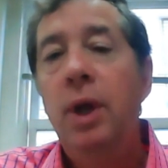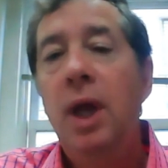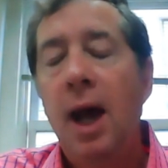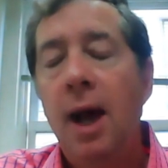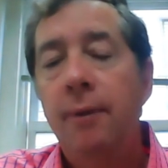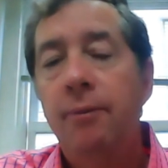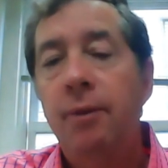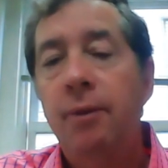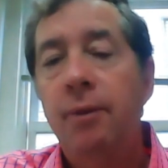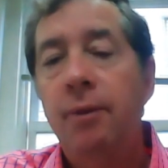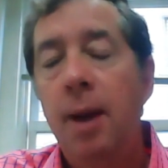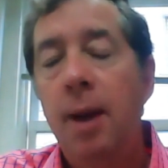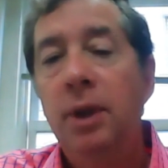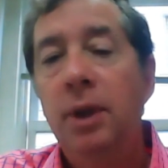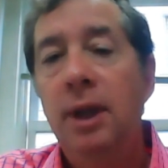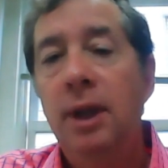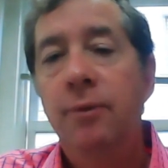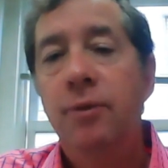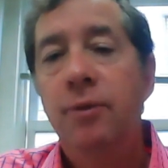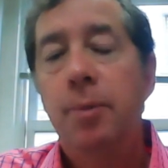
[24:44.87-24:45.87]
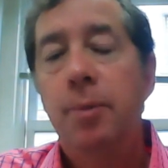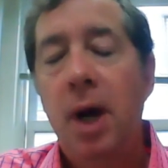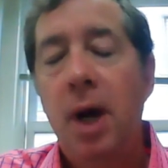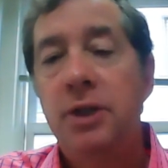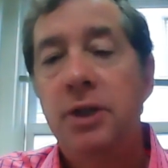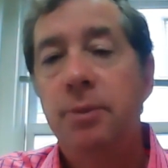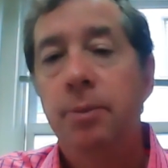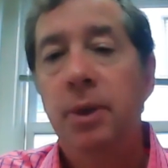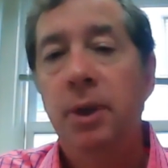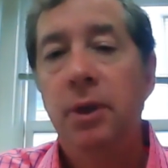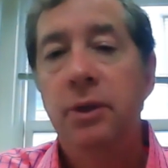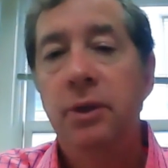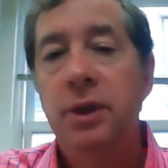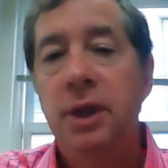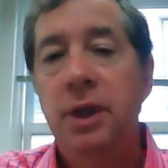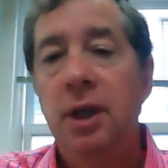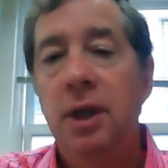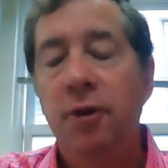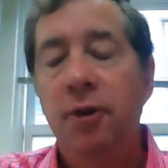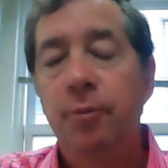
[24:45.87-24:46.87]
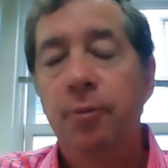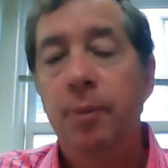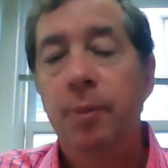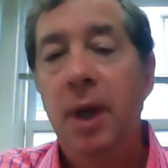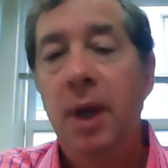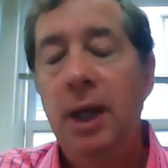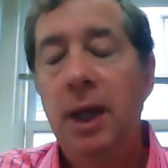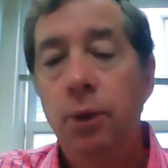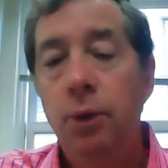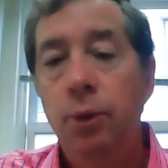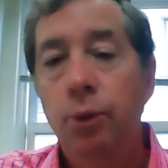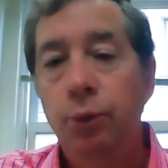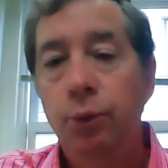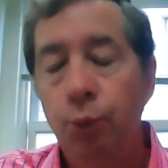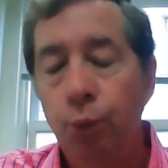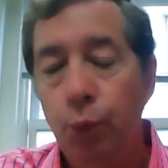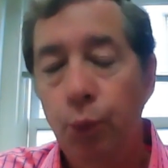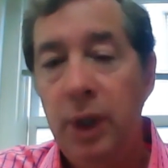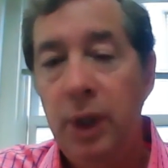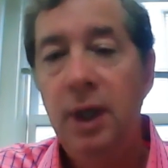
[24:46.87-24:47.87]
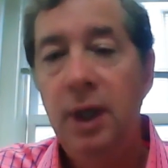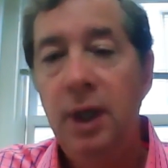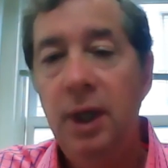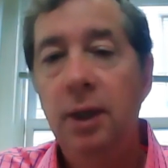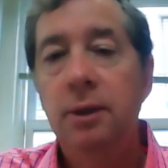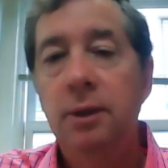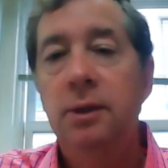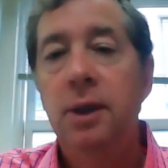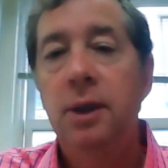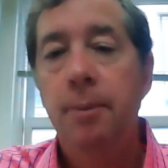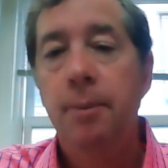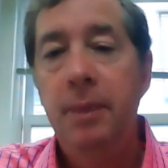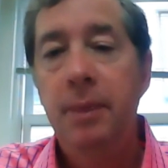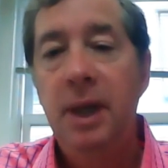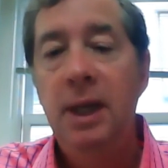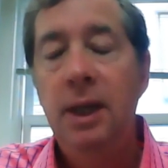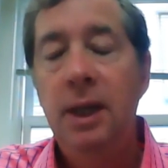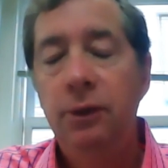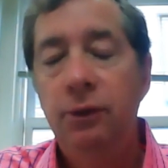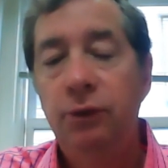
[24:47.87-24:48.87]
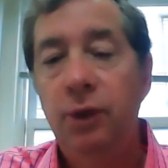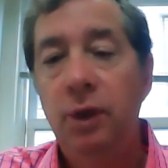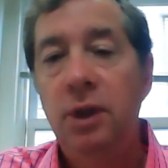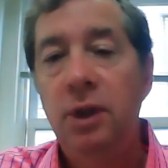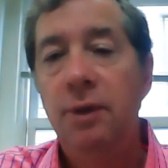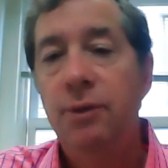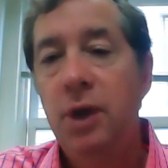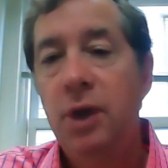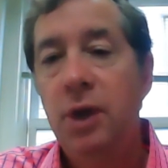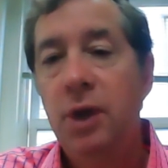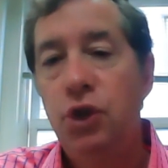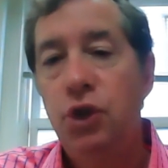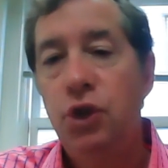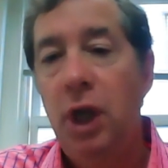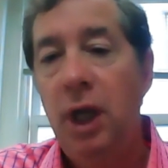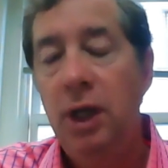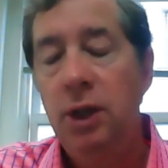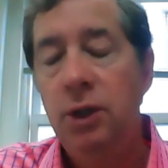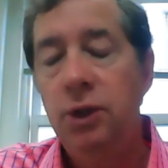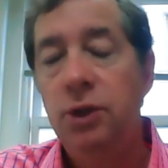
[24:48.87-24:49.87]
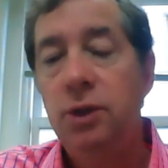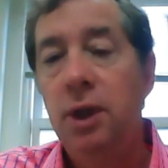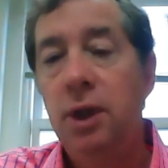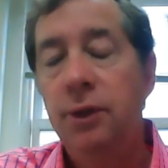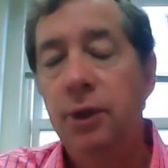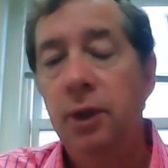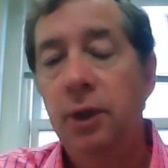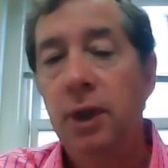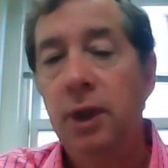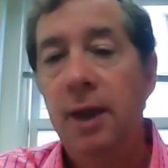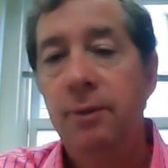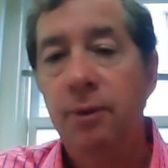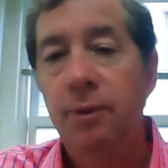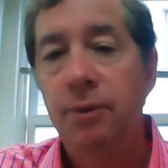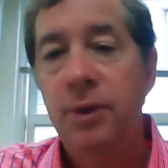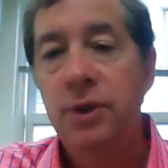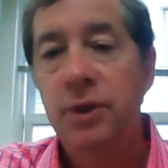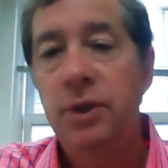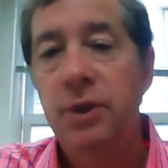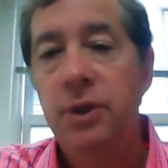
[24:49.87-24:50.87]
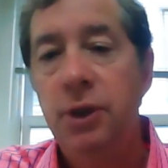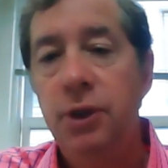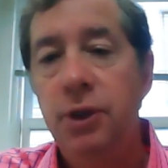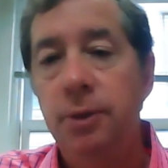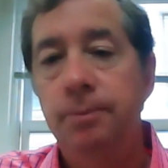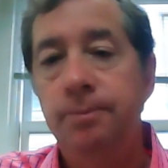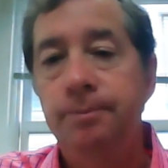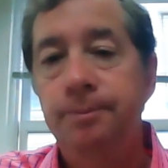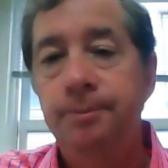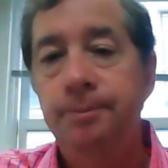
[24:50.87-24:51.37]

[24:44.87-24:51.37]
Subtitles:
have, I believe, the possibility of making real, immediate significant change in the life of this nation.